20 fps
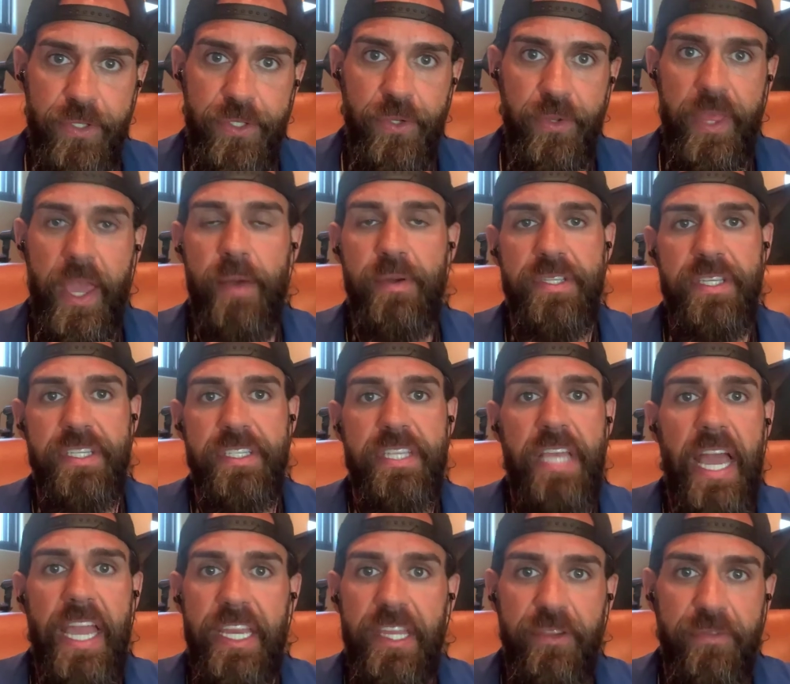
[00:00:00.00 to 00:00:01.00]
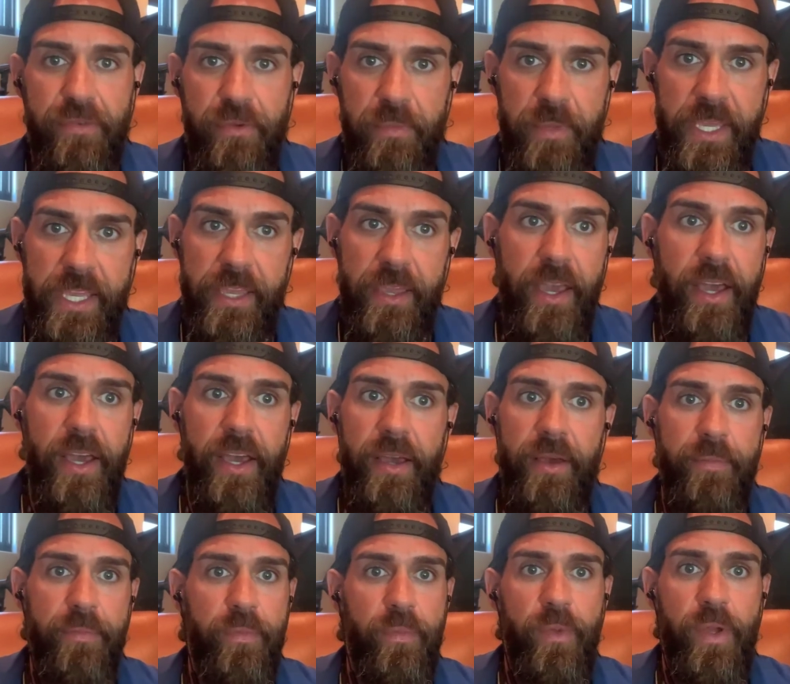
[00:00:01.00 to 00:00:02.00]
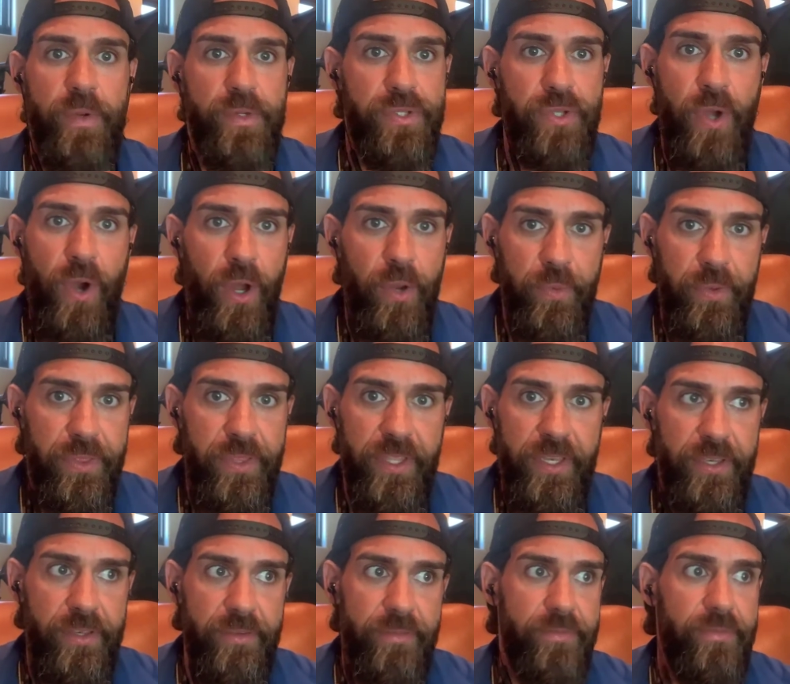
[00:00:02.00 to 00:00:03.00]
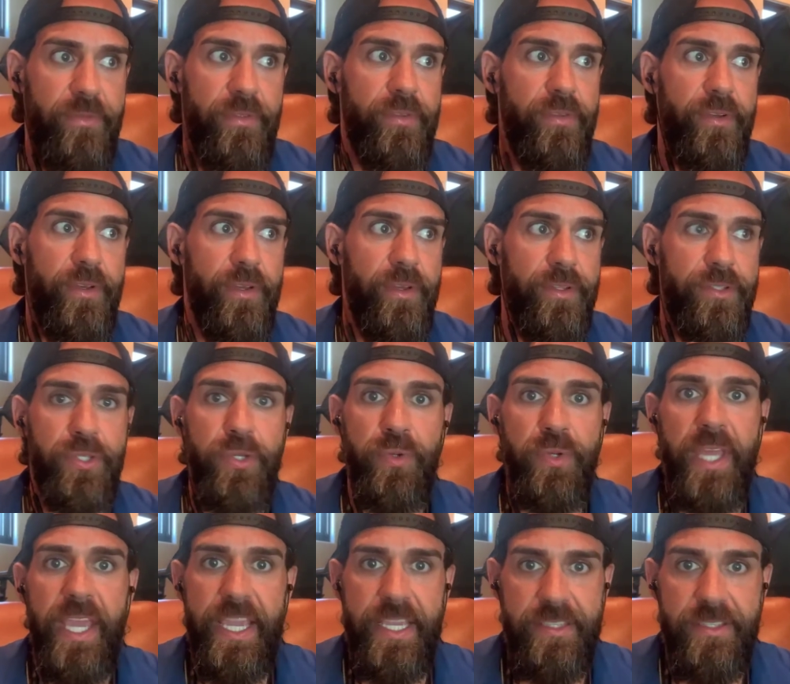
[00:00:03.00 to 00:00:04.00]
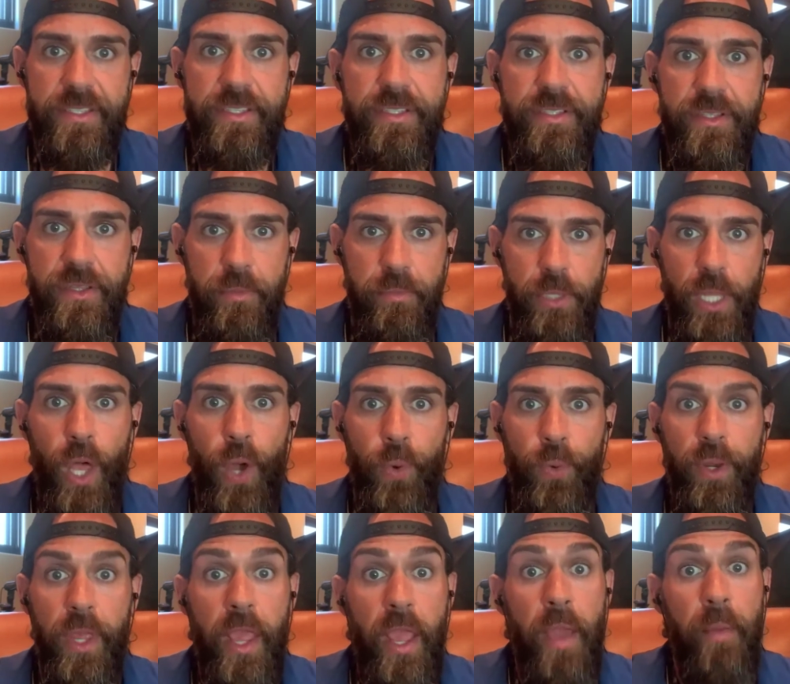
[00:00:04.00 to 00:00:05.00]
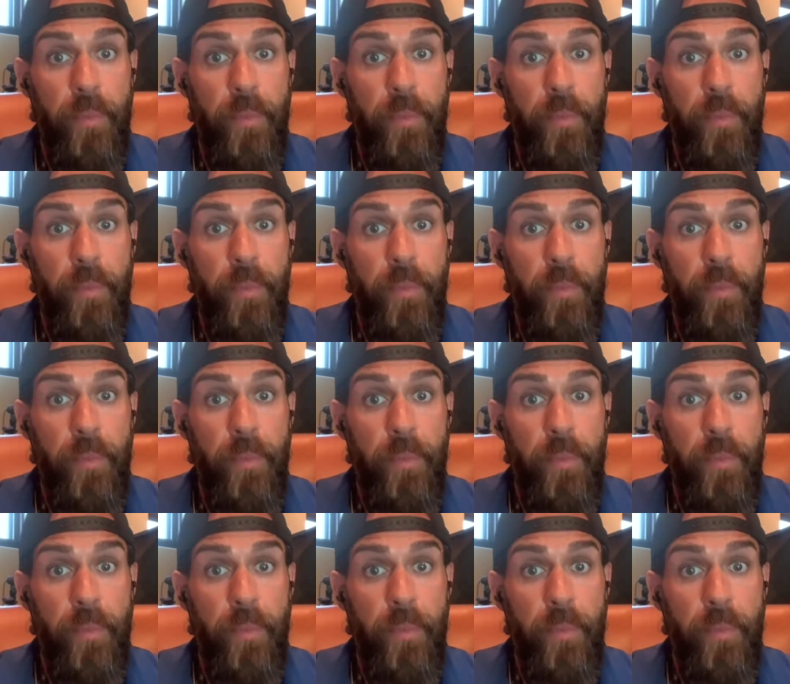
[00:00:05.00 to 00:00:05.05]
So that was exciting for me. It was gone within 2 days, the bloat.